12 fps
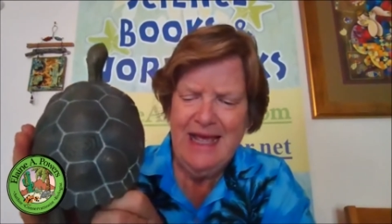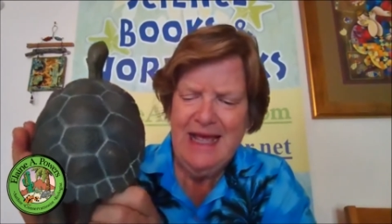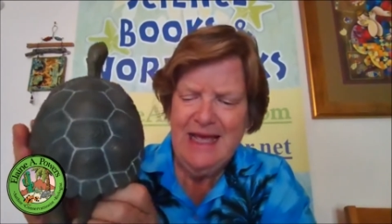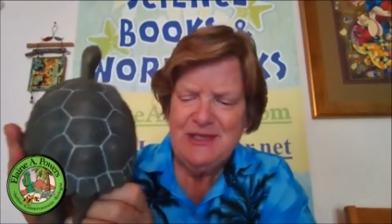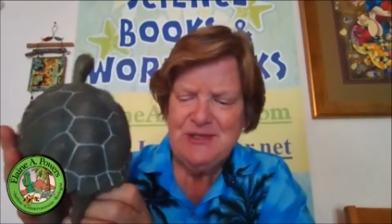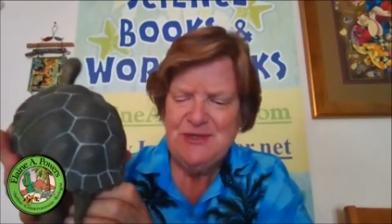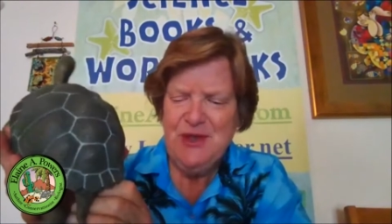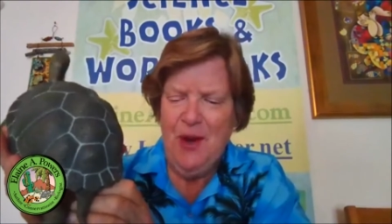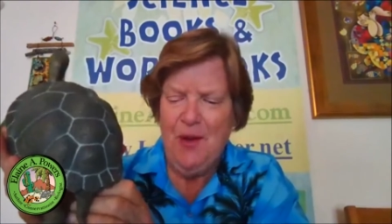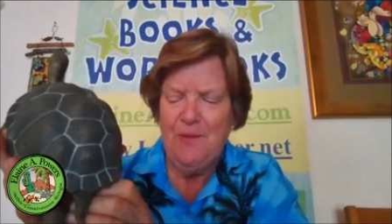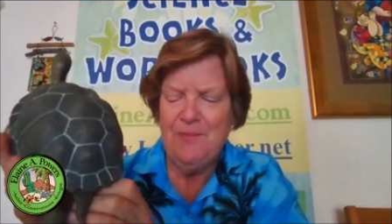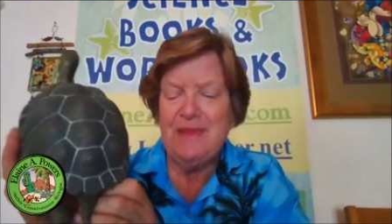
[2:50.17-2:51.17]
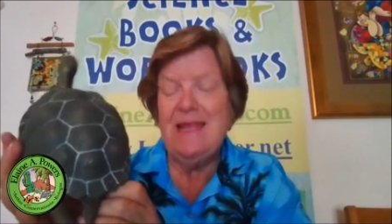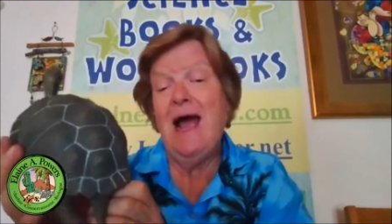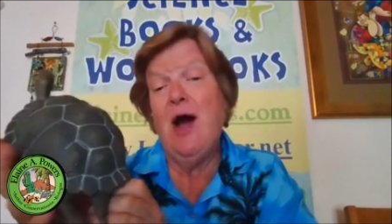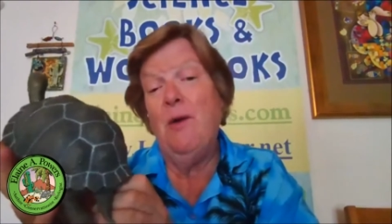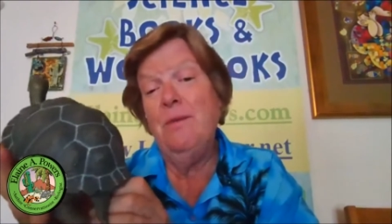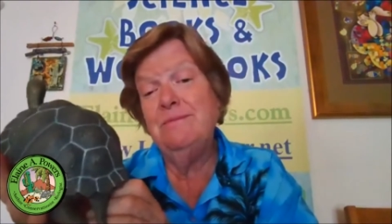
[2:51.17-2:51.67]
So
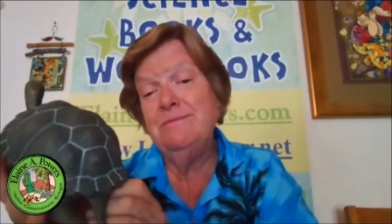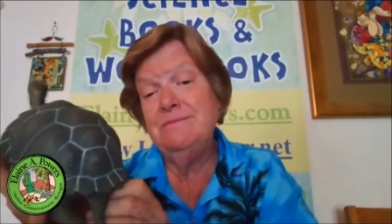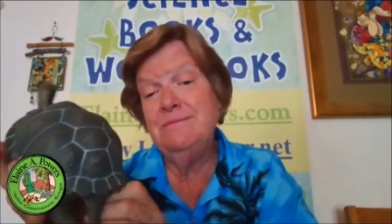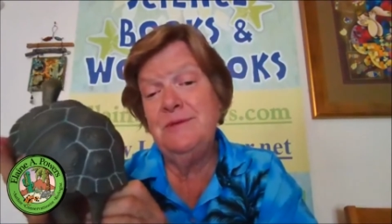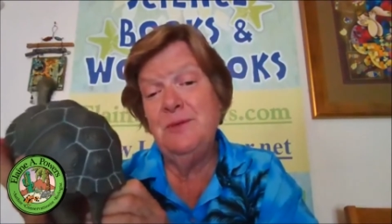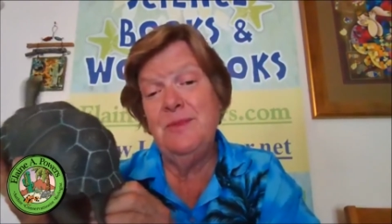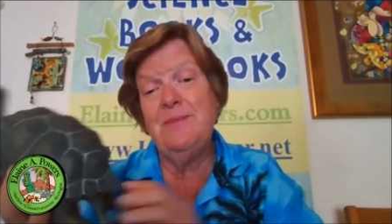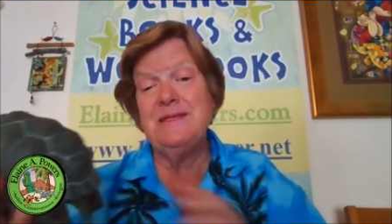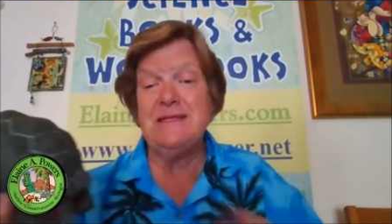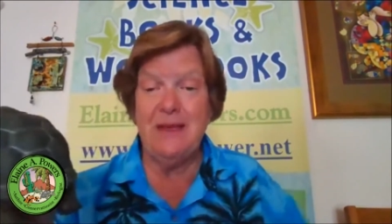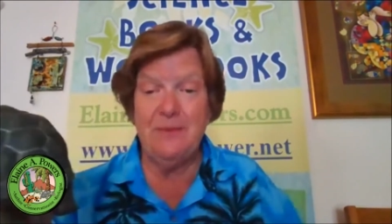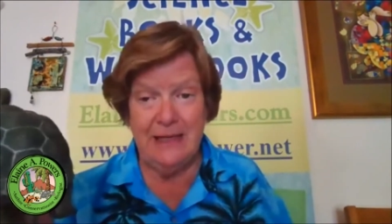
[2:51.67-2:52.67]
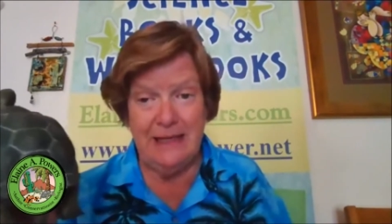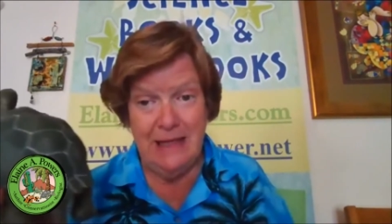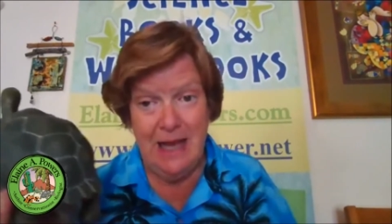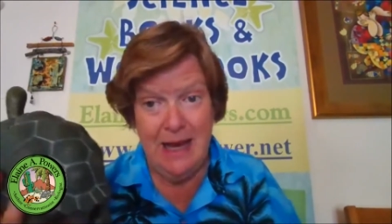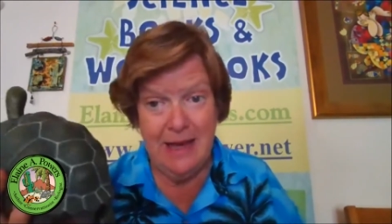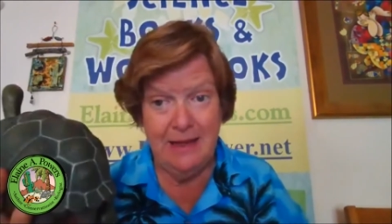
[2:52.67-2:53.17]
now you may be saying, but
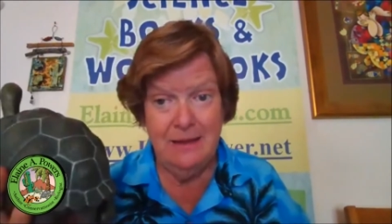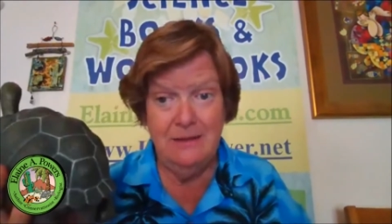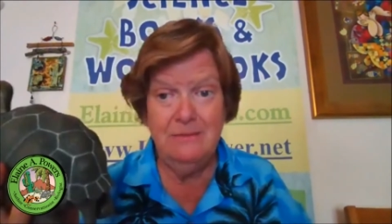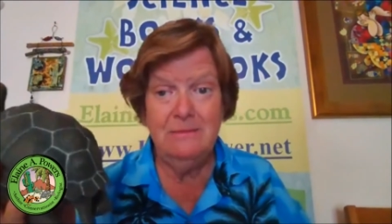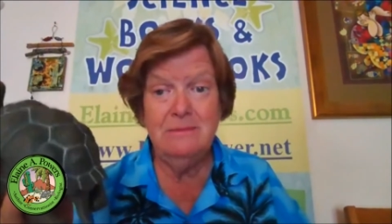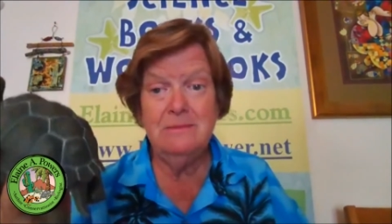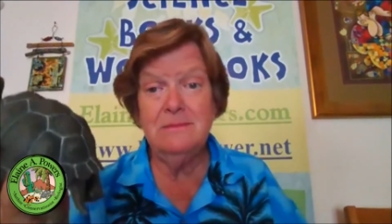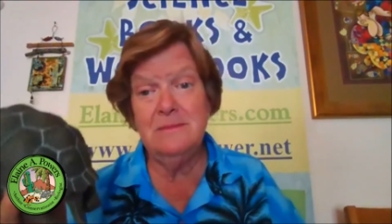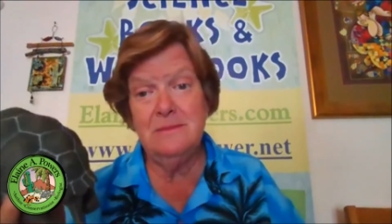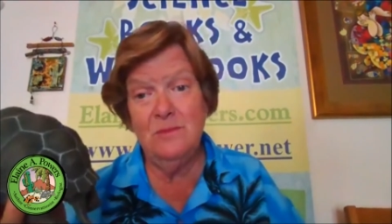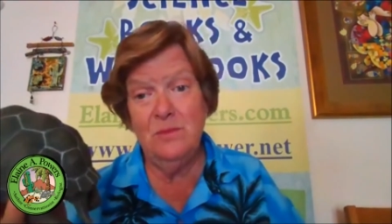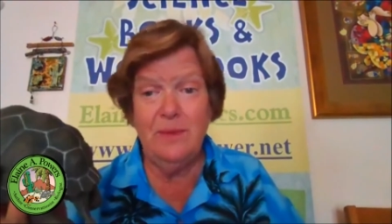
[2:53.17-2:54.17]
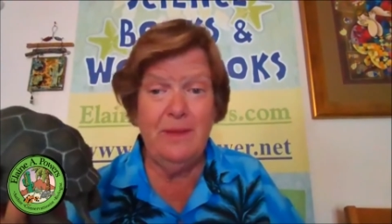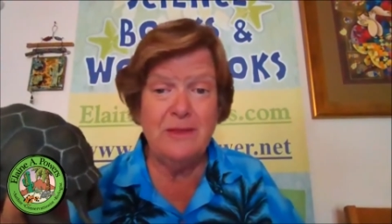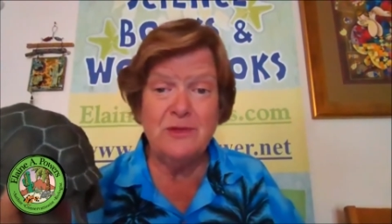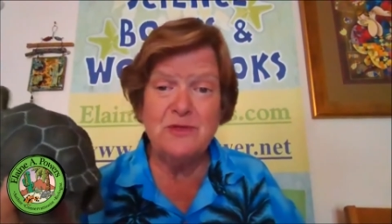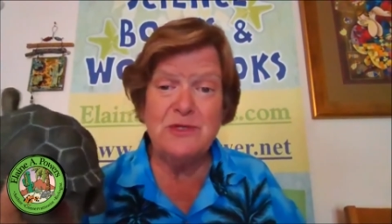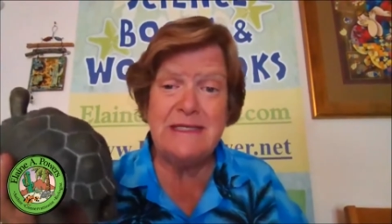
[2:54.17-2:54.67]
Elaine, what about
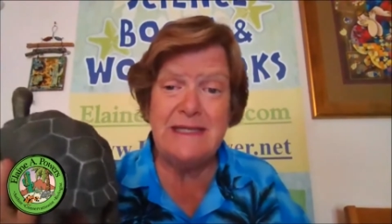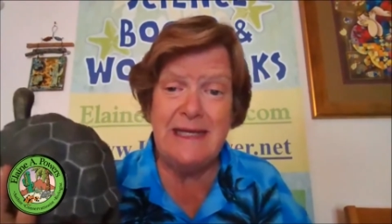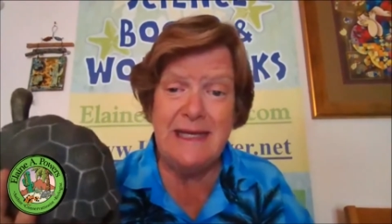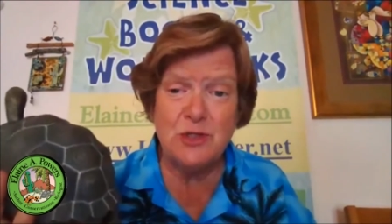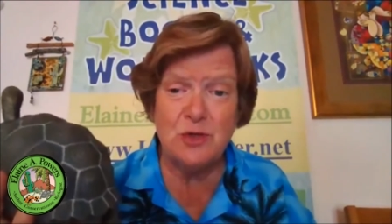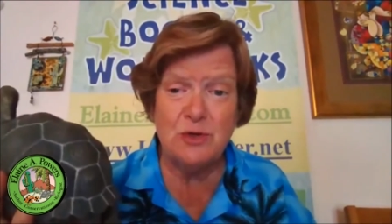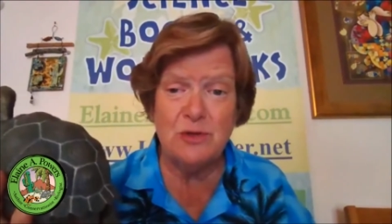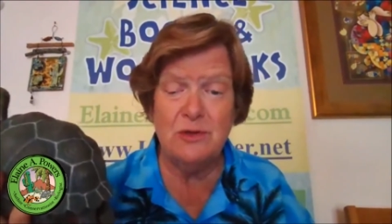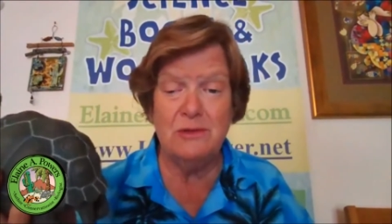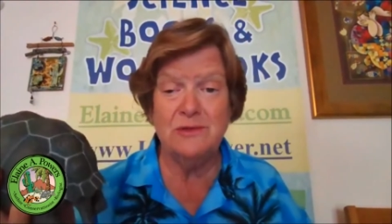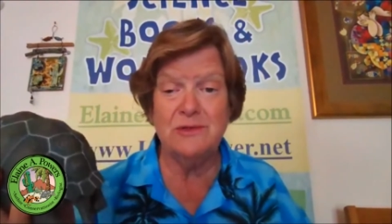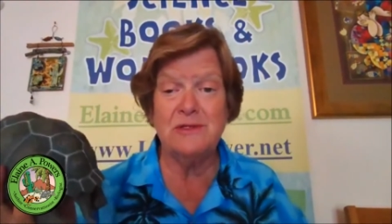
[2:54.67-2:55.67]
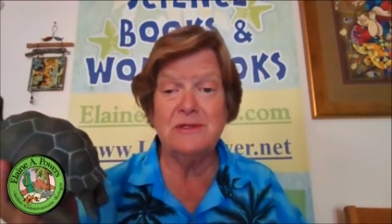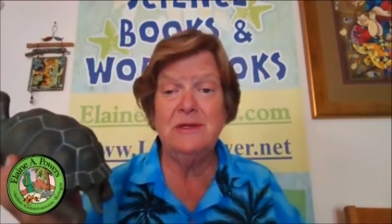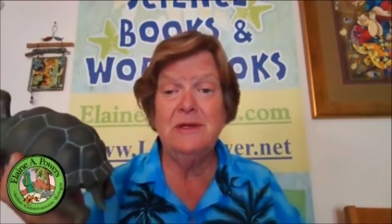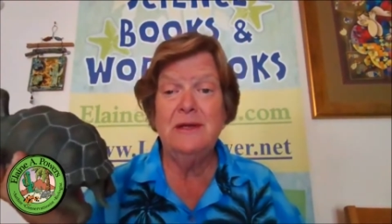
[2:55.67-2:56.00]
those sea turtles?